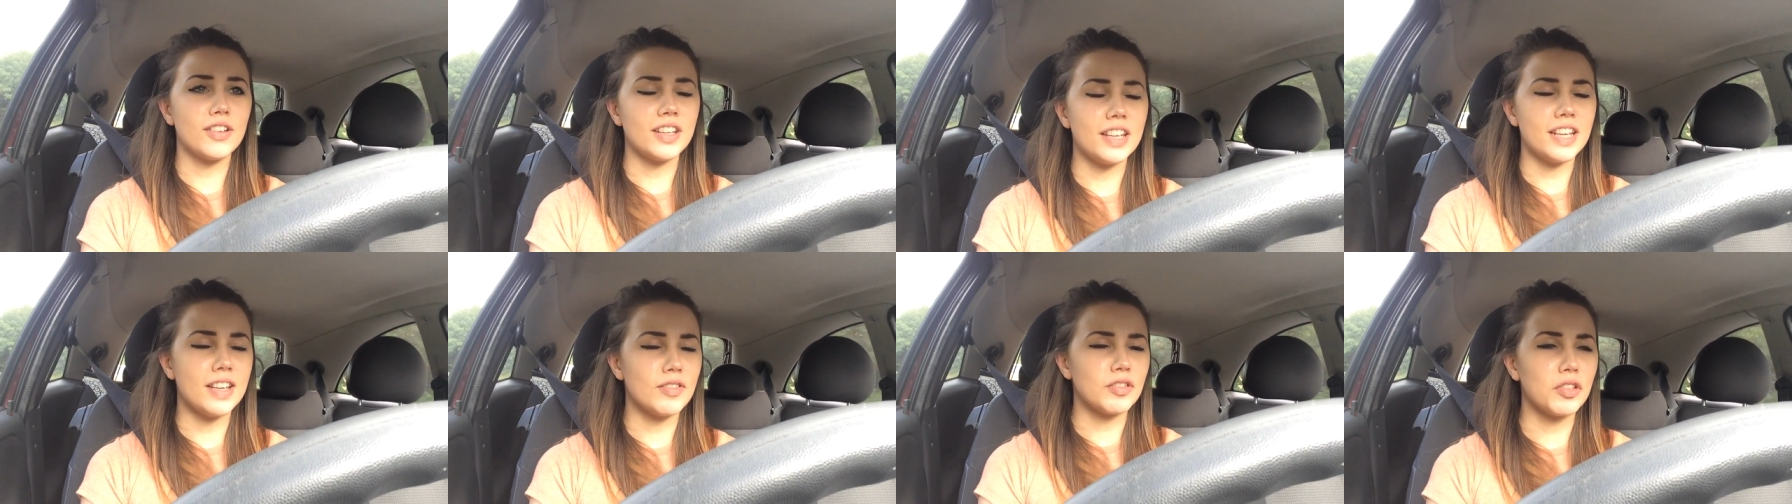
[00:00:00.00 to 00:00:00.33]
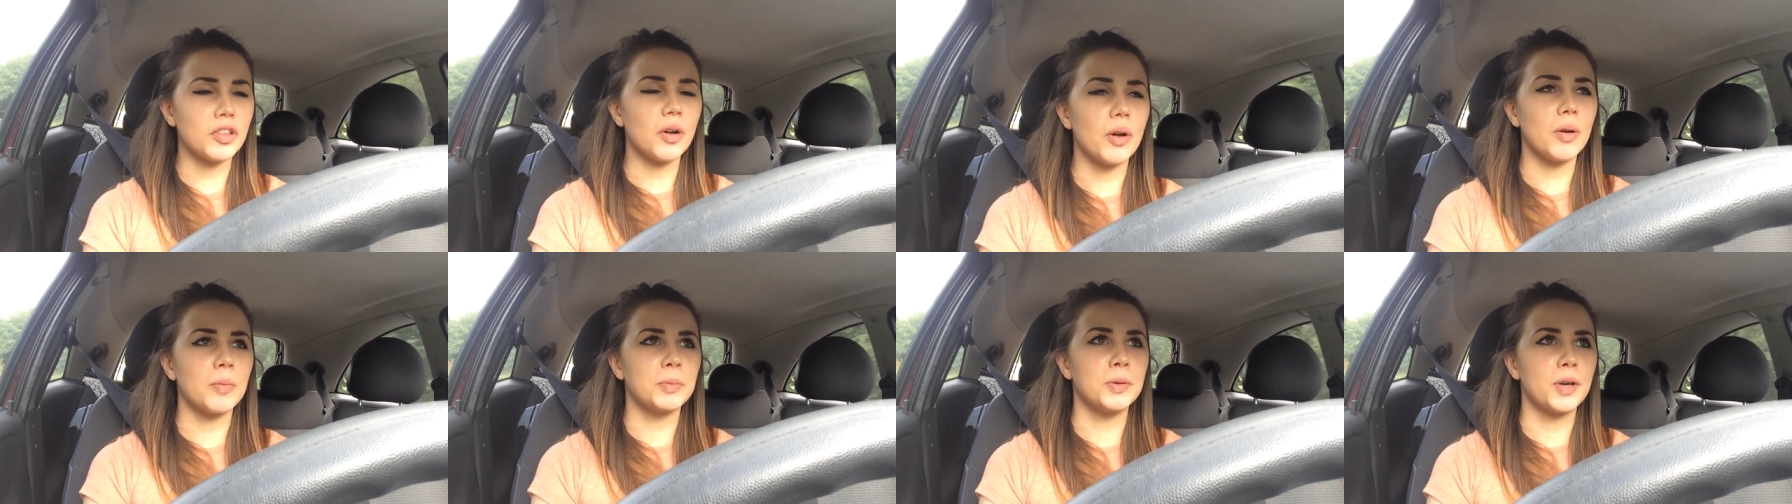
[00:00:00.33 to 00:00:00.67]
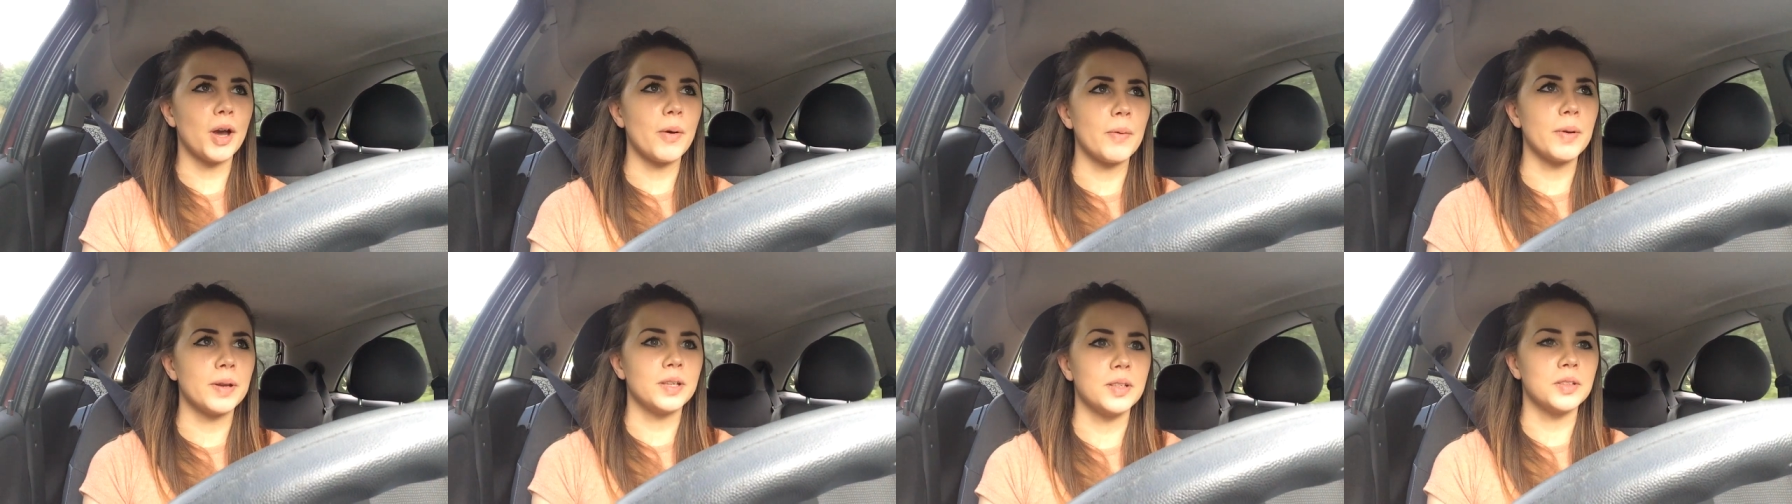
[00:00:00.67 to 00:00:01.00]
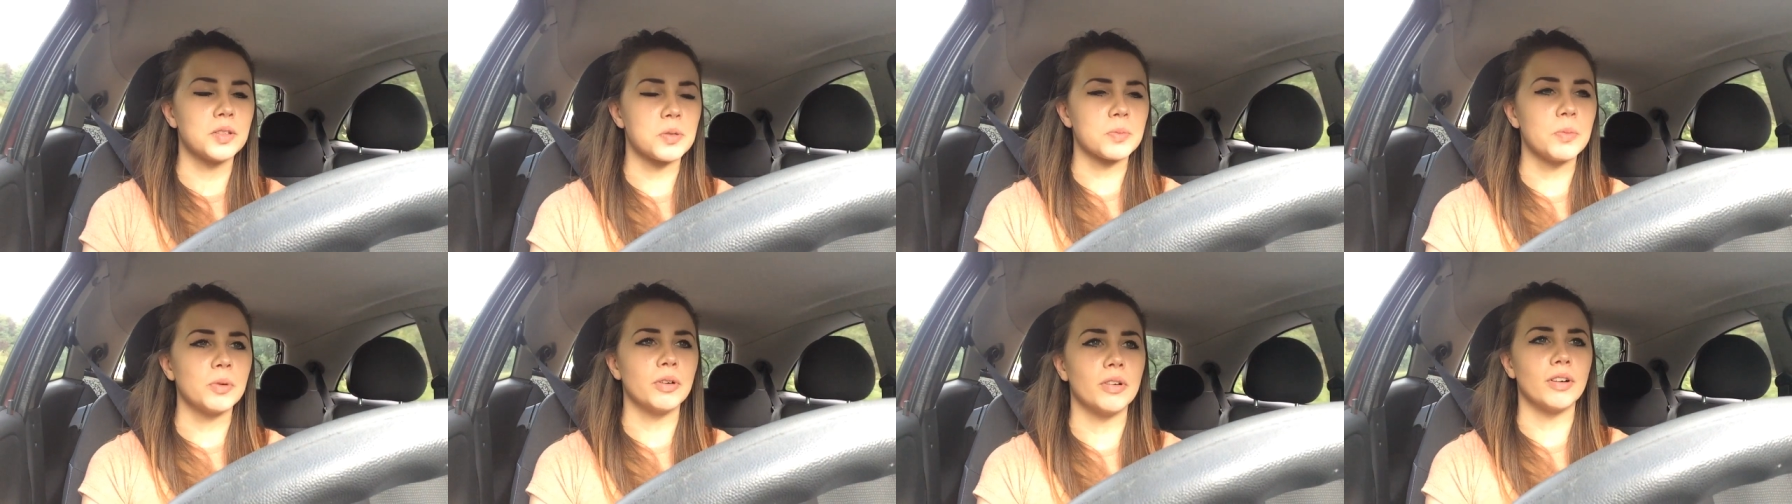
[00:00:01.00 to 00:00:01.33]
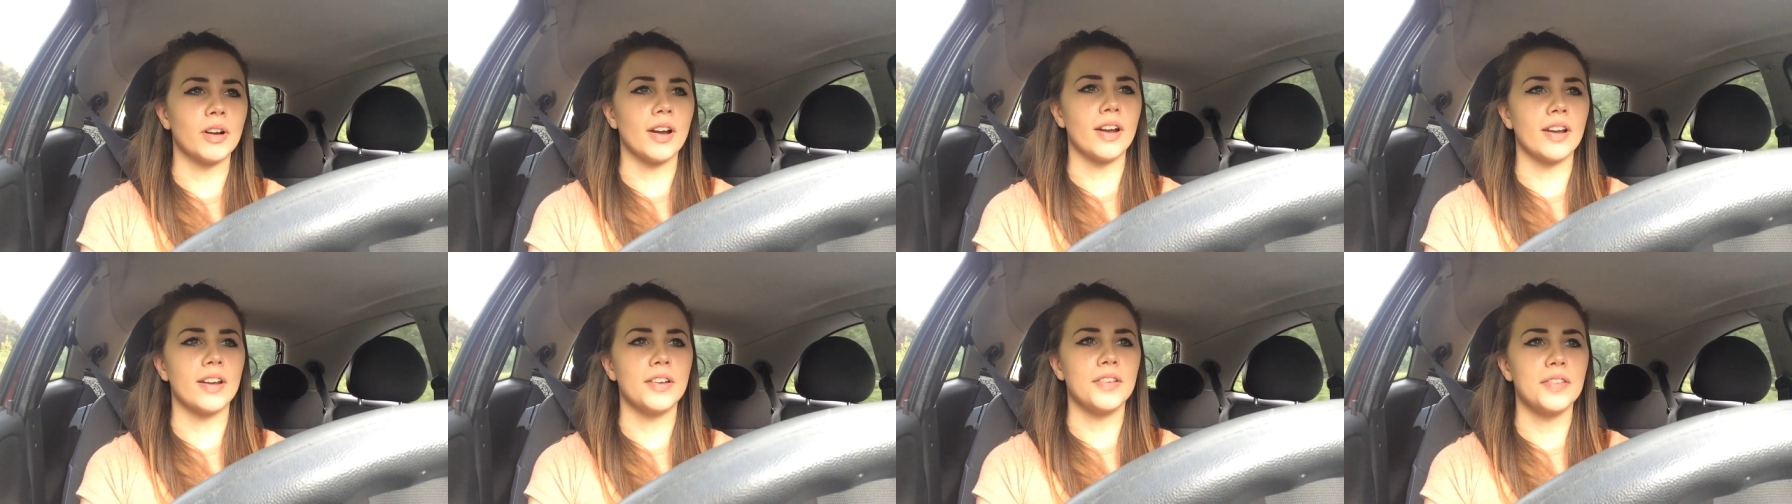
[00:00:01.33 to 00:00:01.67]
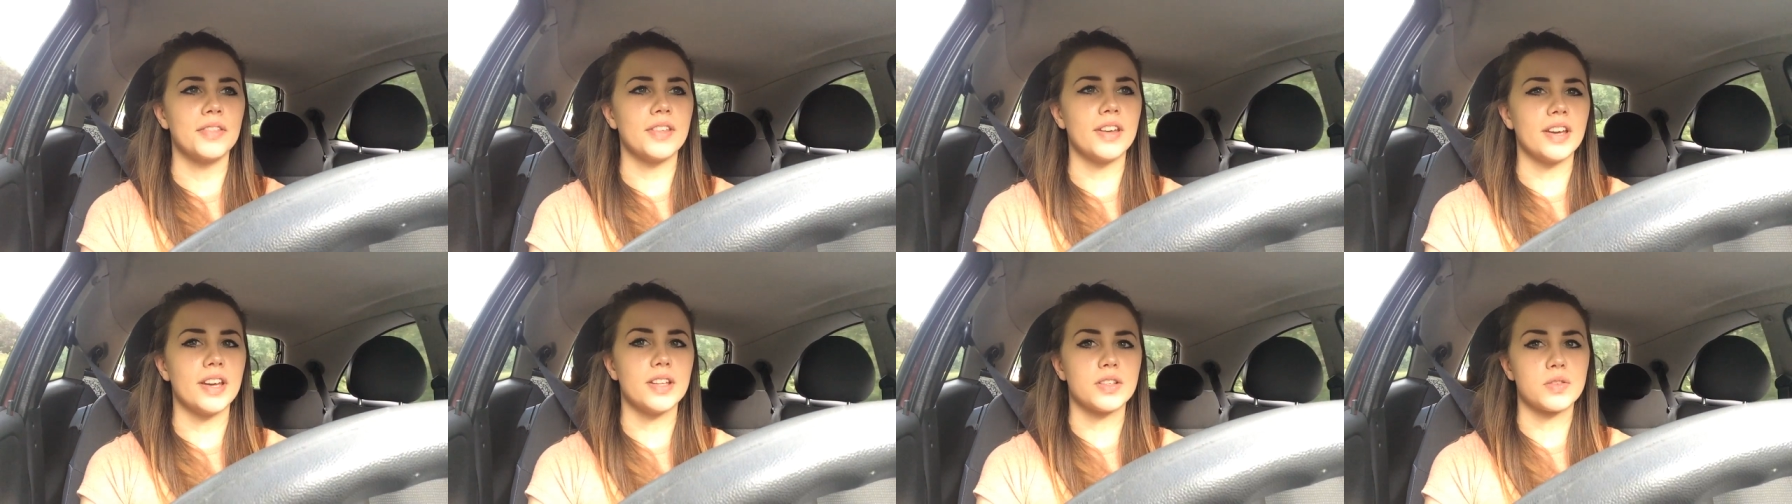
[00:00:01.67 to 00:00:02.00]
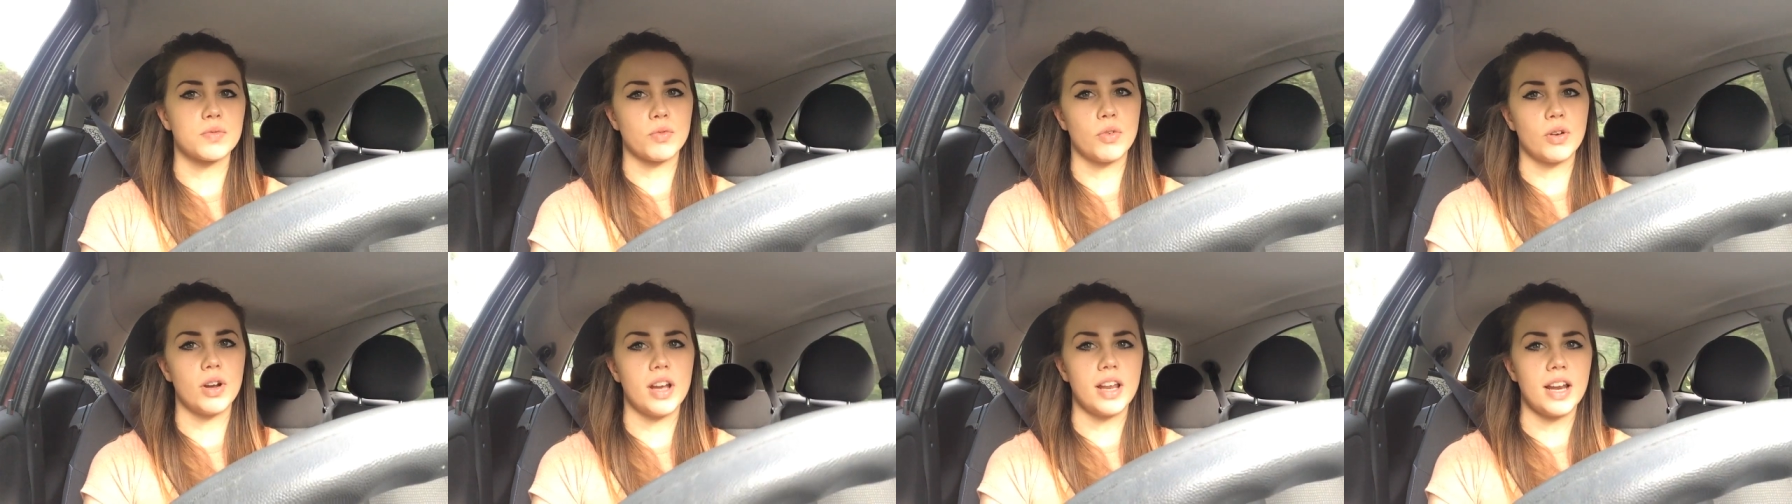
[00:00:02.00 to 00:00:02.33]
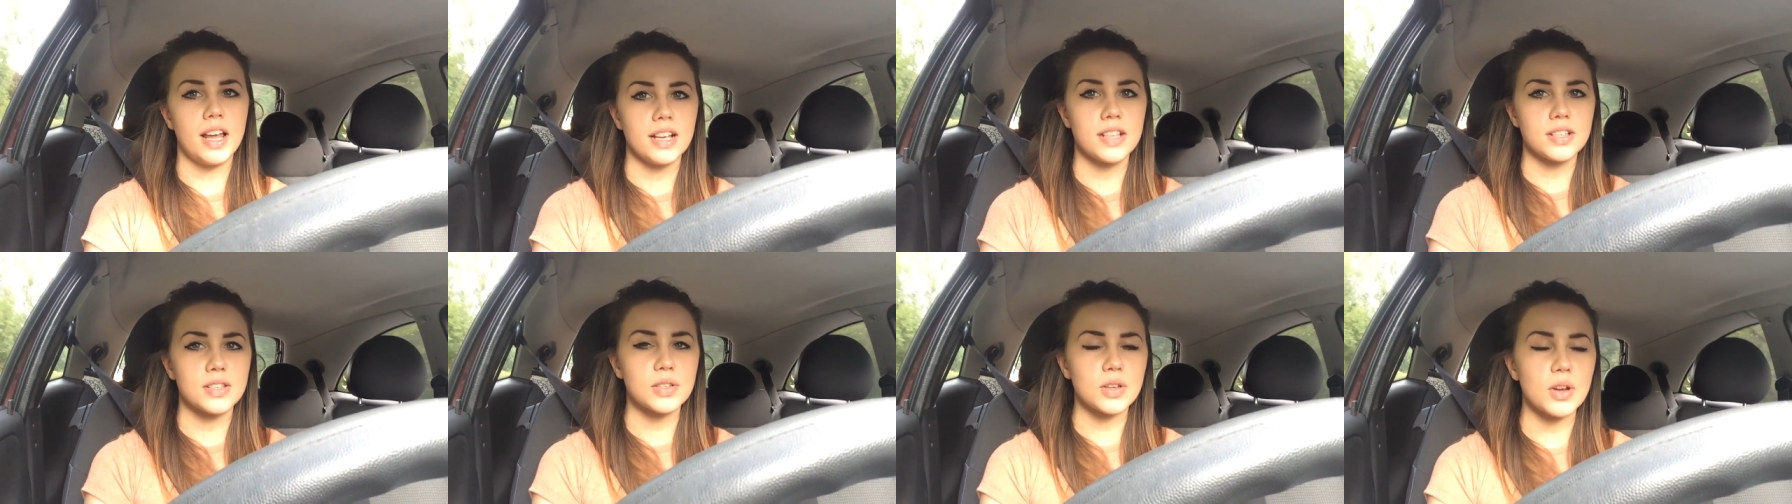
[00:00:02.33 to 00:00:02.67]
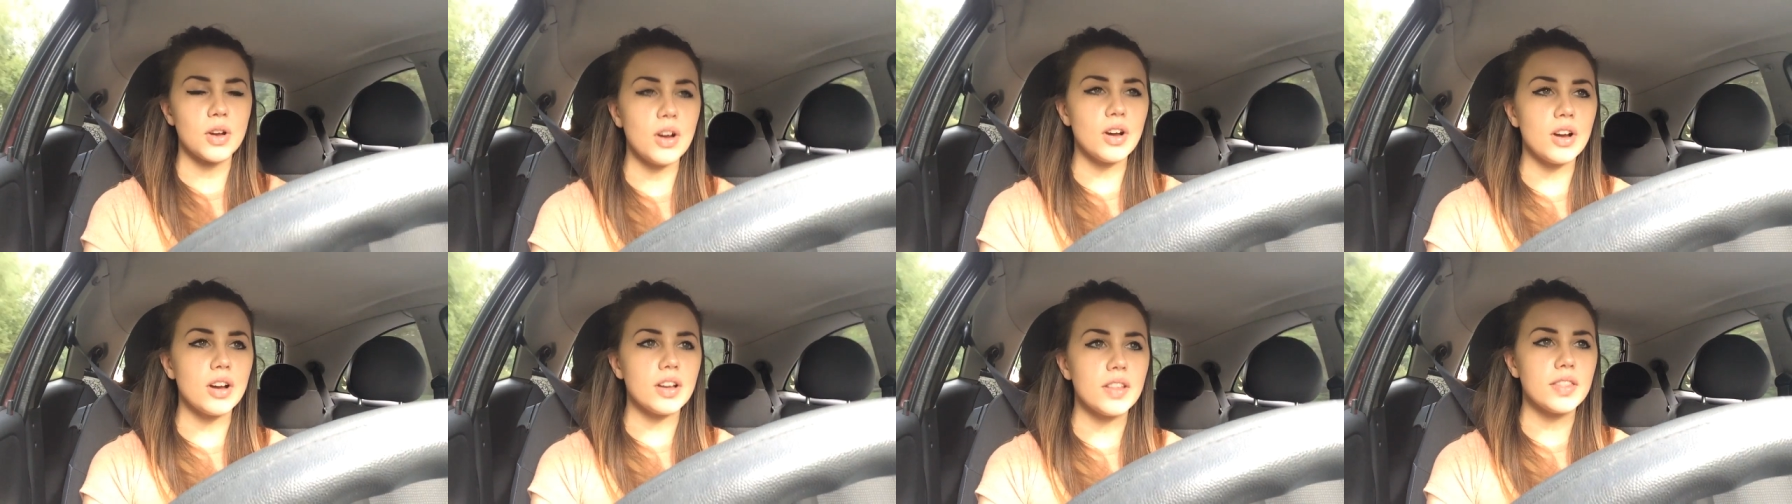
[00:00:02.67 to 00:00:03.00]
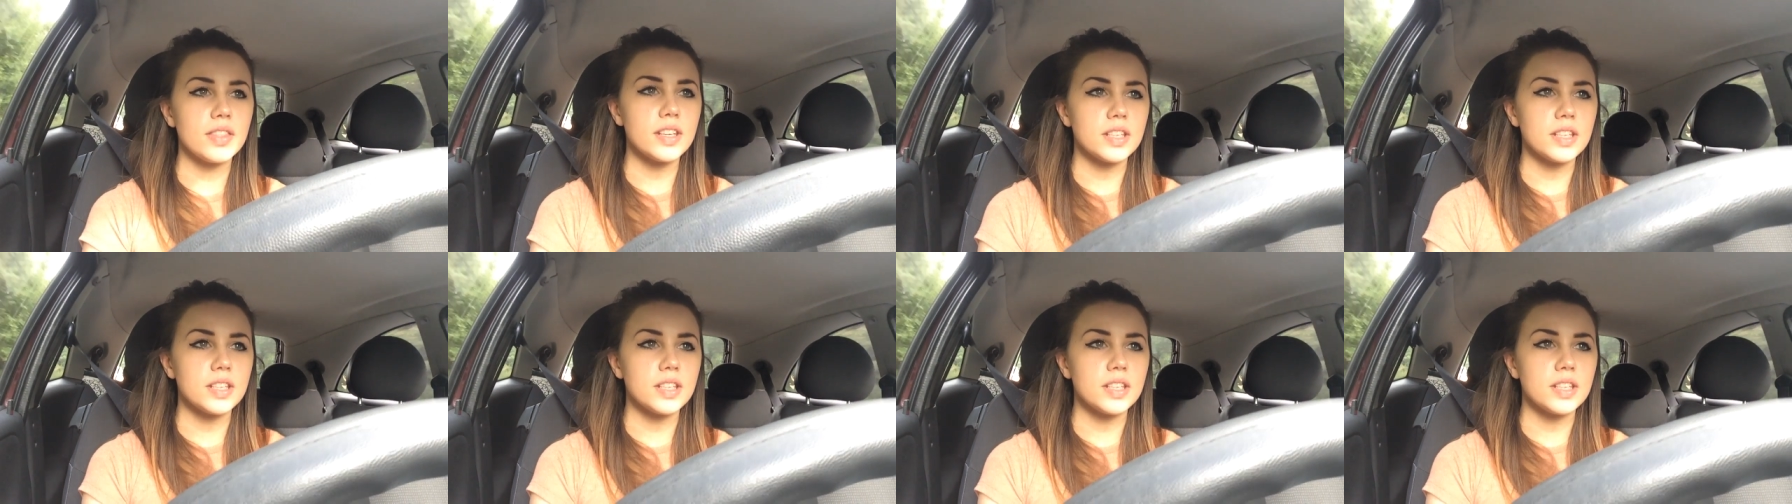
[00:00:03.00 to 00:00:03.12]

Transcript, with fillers: Even though I'm going tomorrow, that it's Royal Ascot